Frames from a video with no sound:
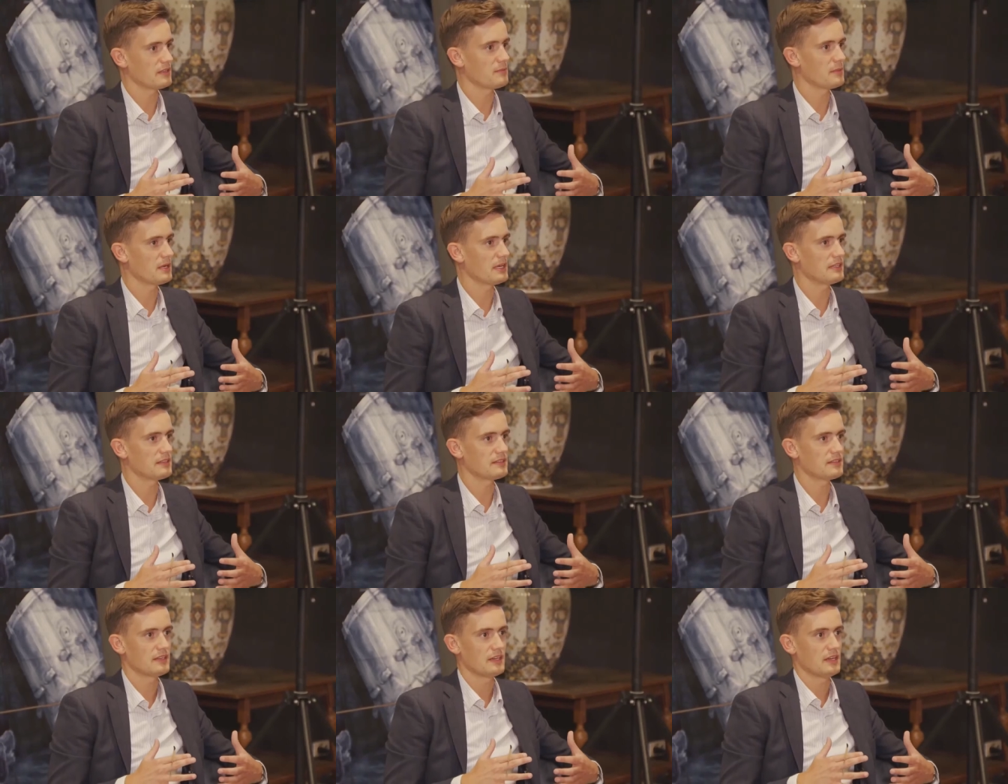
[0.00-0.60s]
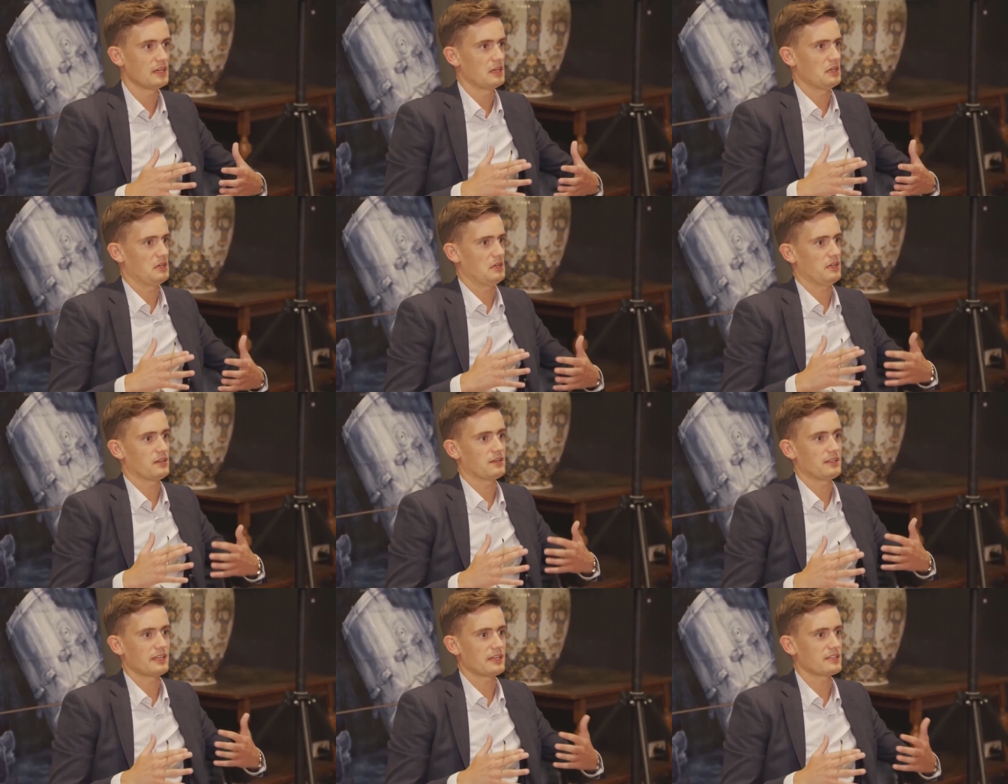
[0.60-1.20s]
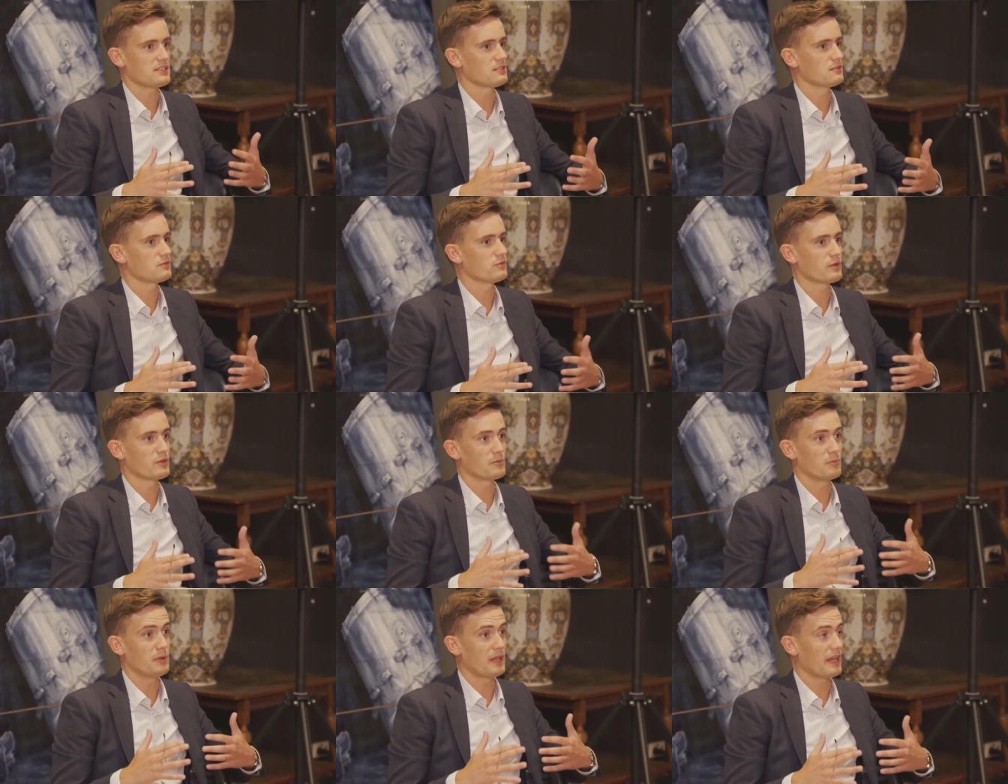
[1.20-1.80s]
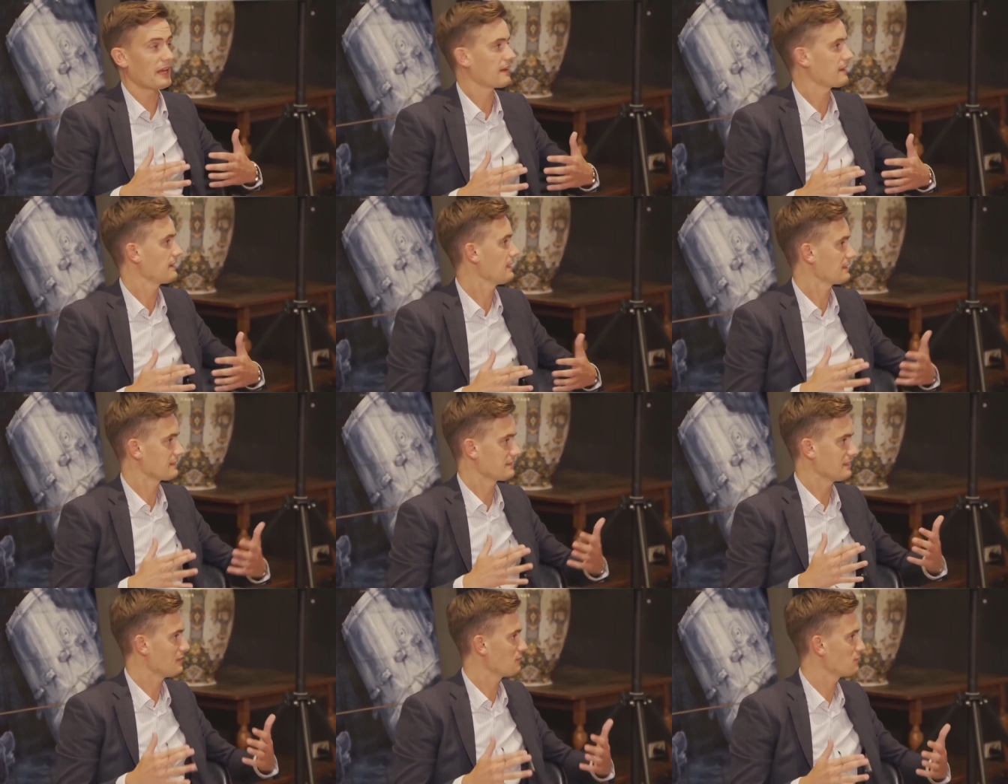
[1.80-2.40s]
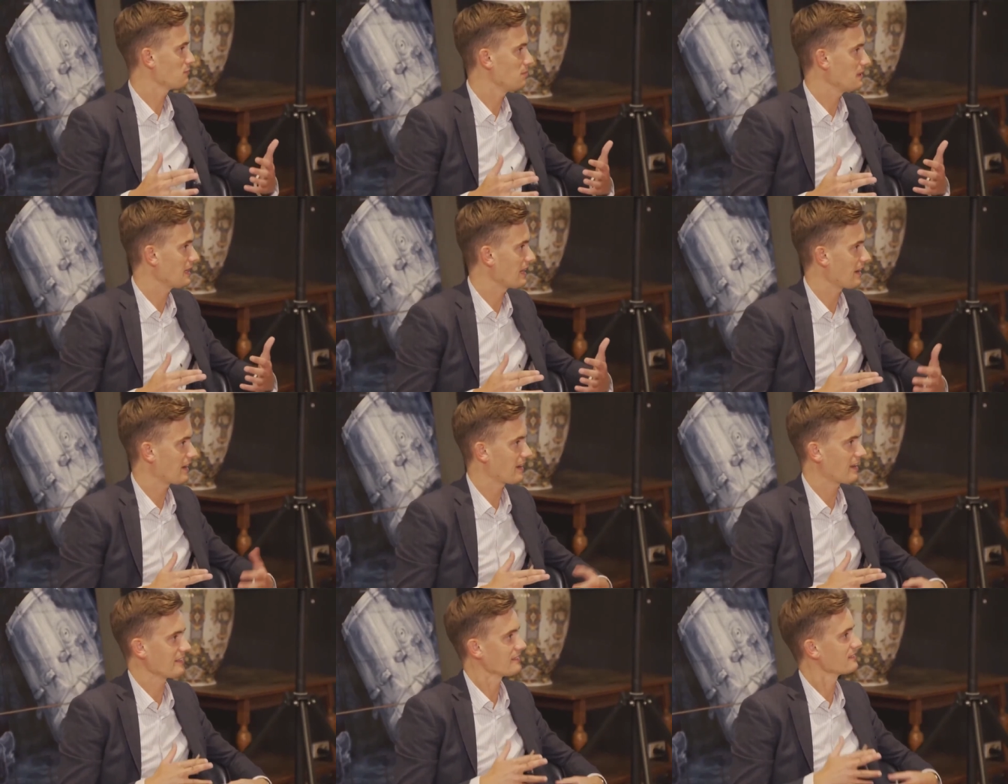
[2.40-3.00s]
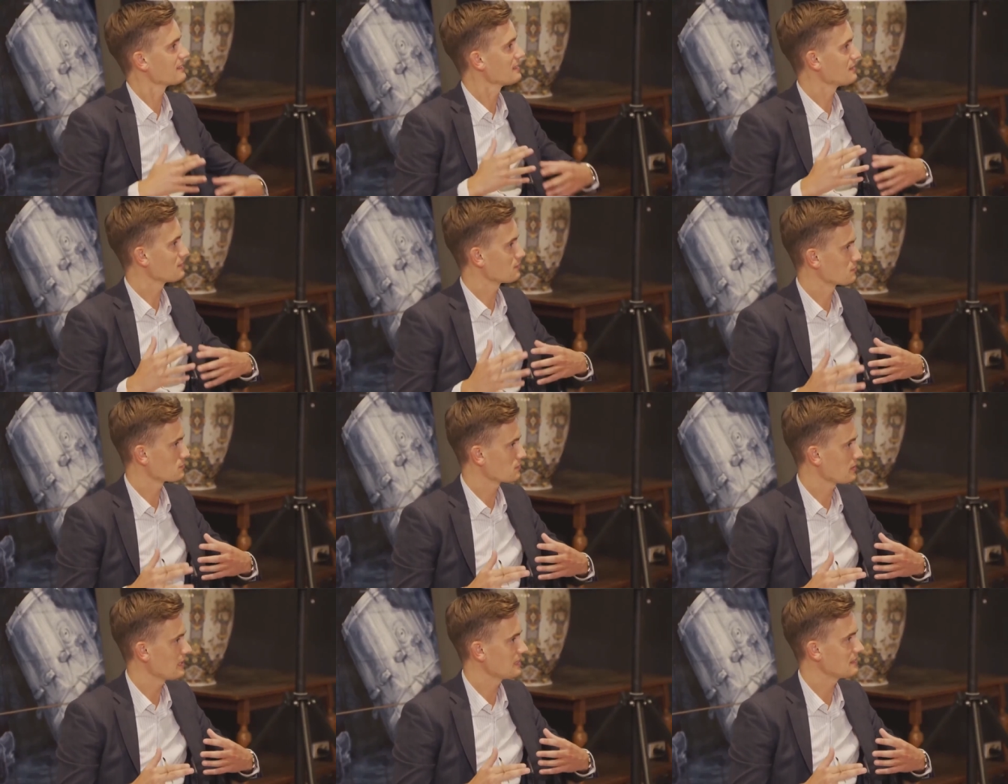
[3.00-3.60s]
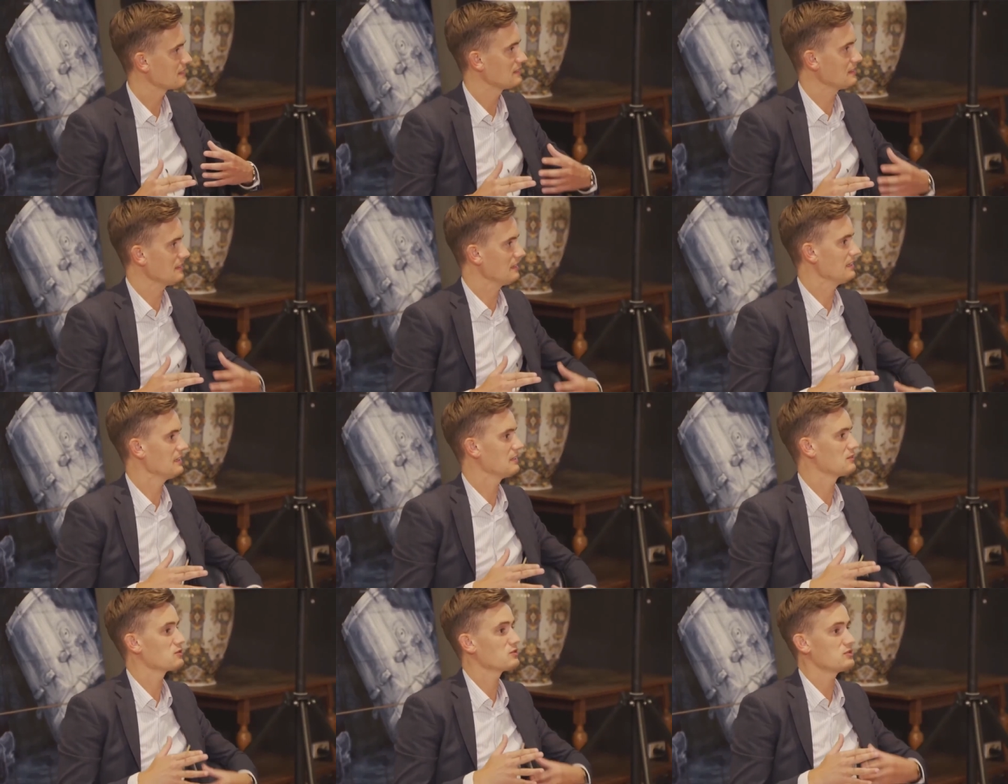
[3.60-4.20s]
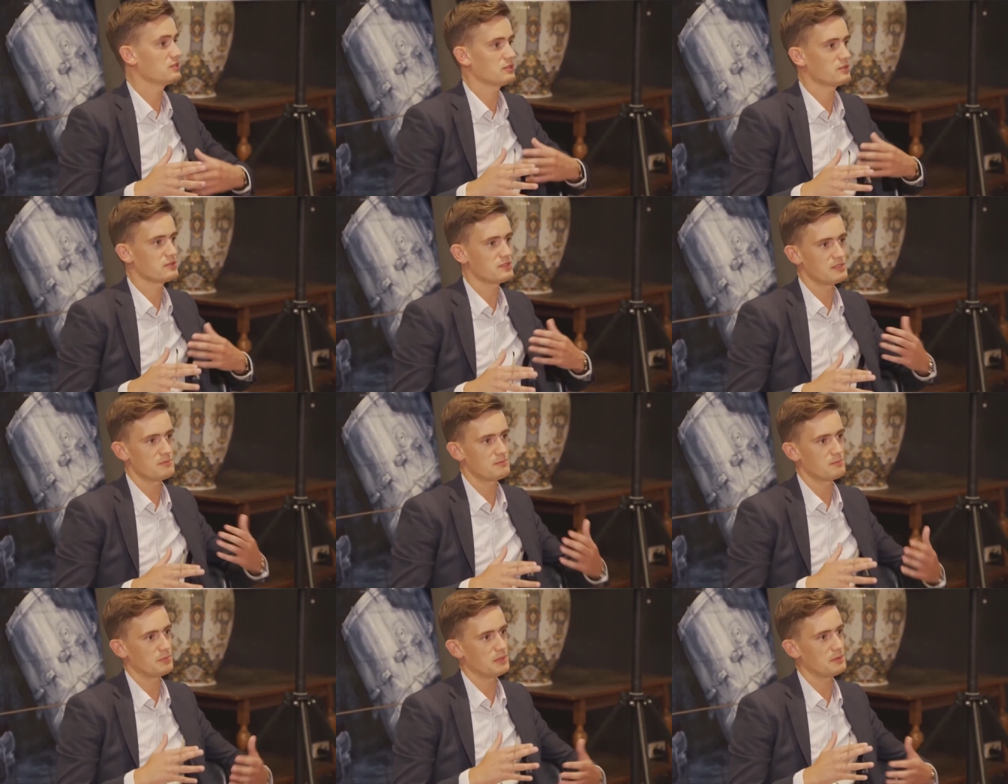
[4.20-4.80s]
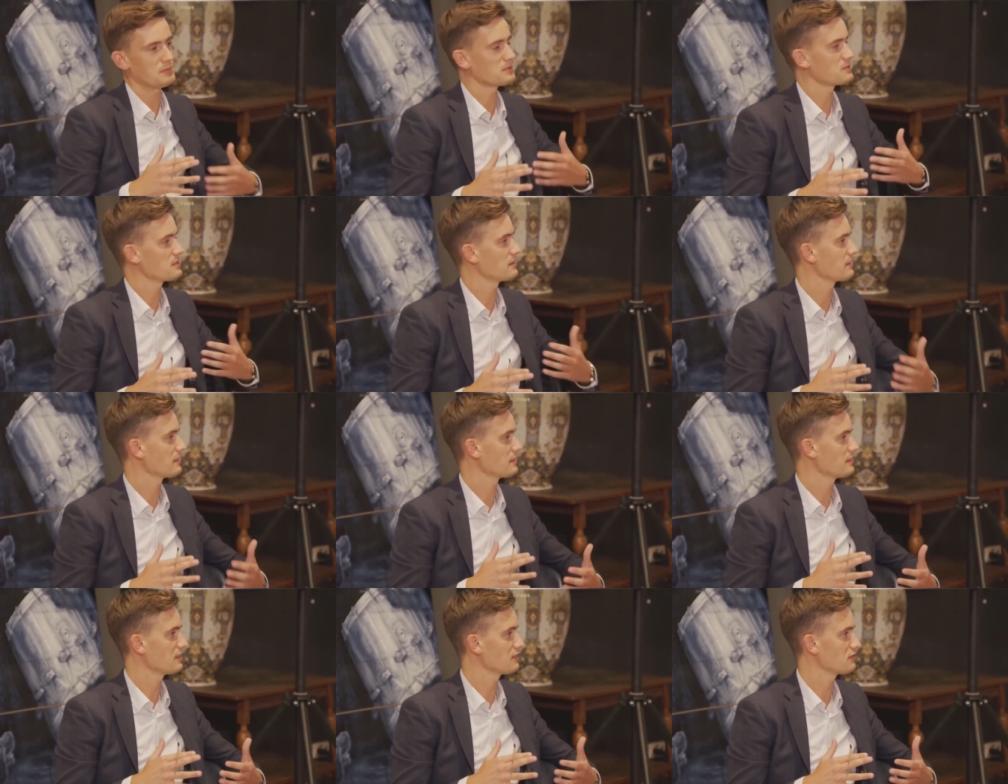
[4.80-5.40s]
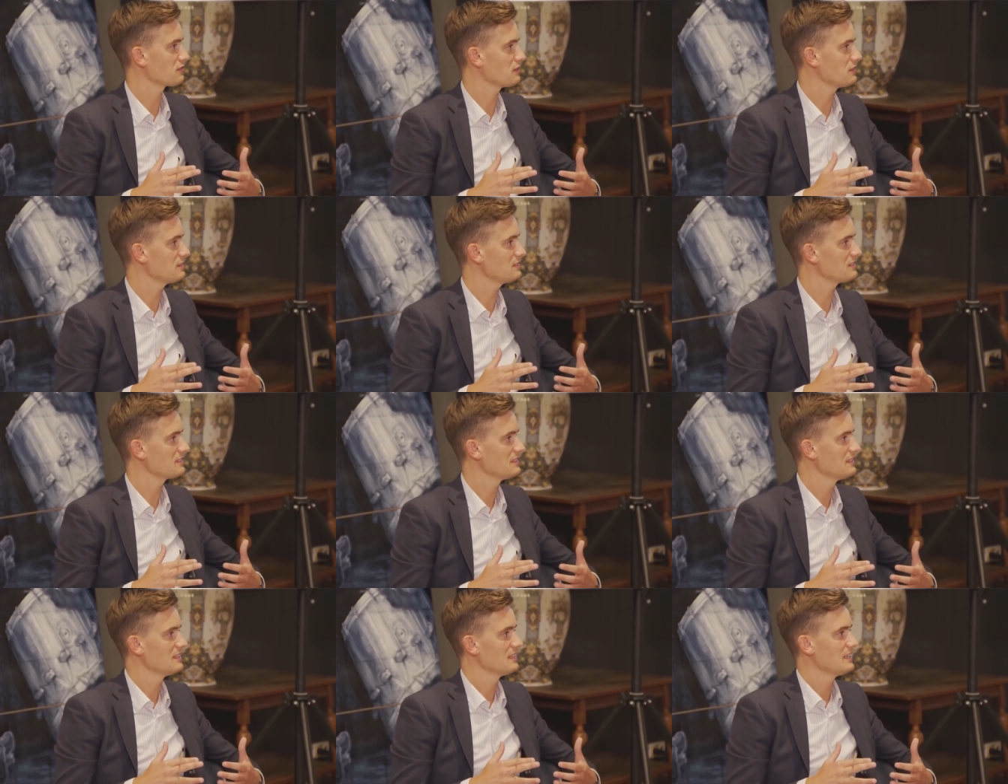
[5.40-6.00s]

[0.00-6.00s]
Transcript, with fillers: made a collection with black, like Delft Black and Delft Red, uh, to show people something different.